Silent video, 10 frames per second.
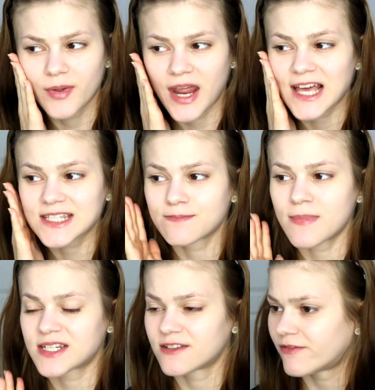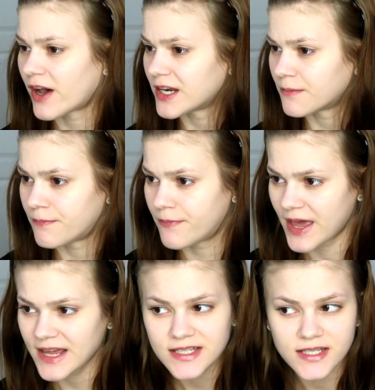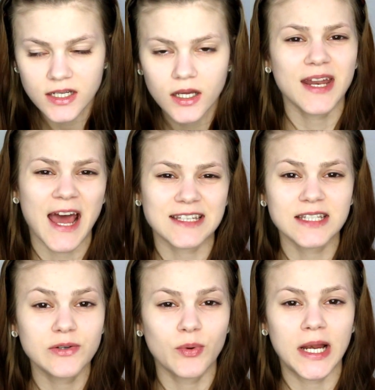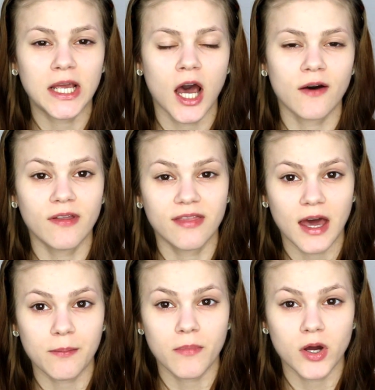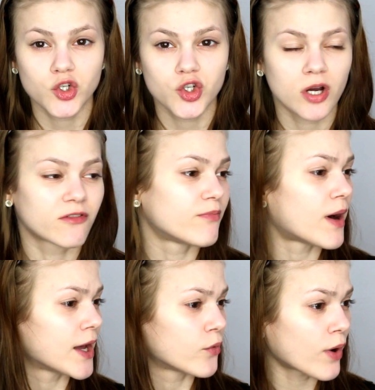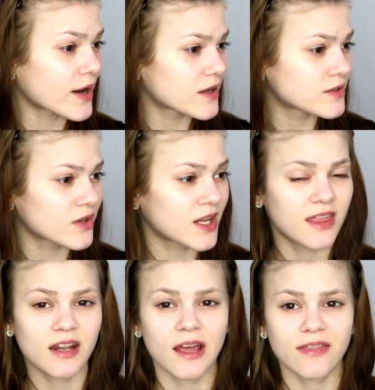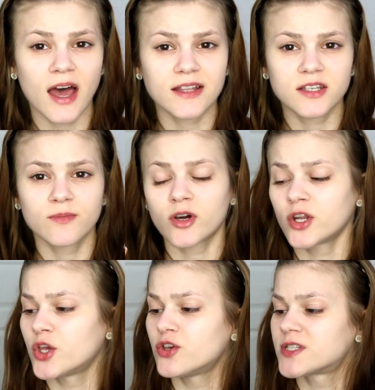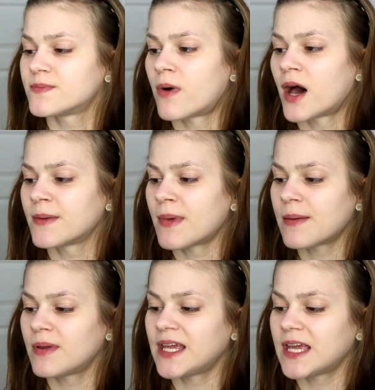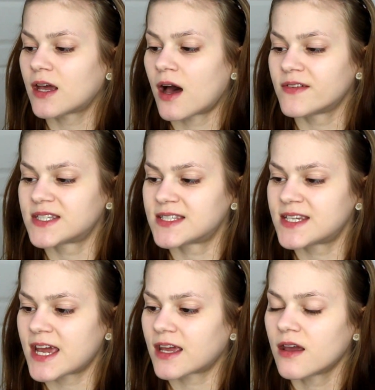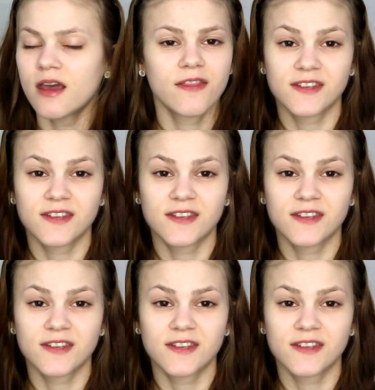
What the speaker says: It has mattified a bit, but it hasn't really covered that much of my redness or anything like that. So I'm going to use my Maybelline Coverstick.